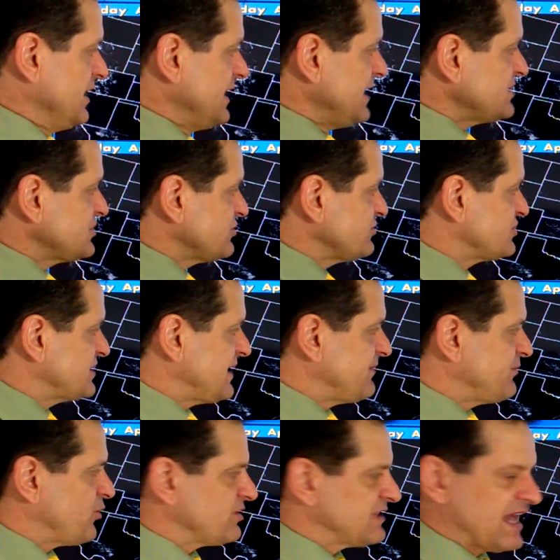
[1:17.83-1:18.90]
Eastern
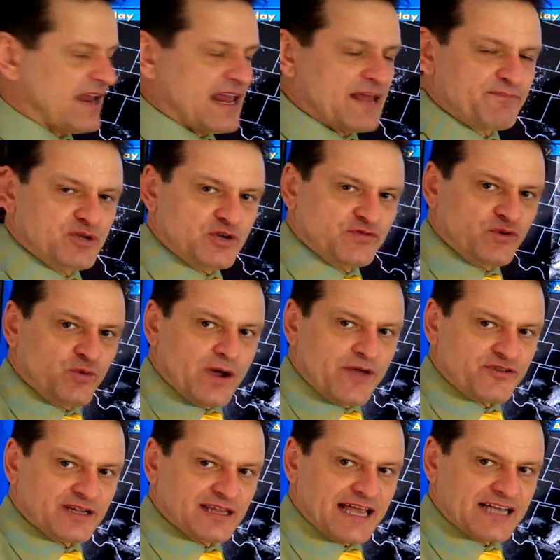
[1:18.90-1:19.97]
seaboard that had beautiful
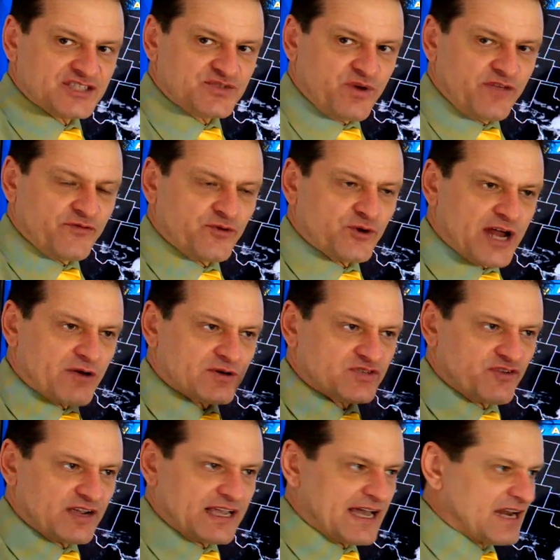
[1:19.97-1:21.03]
weather the last 24 hours,
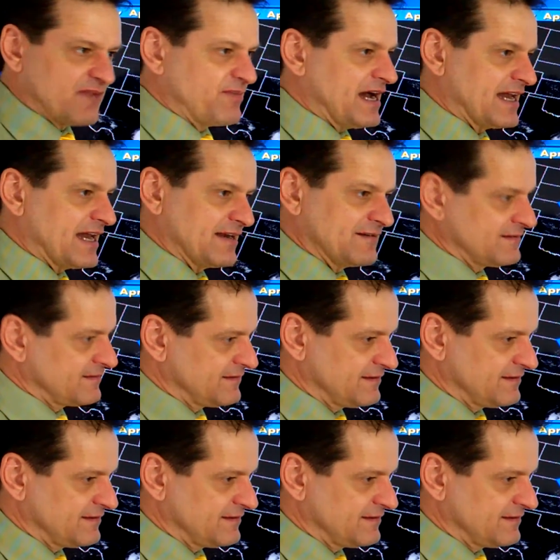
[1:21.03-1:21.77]
forget about it.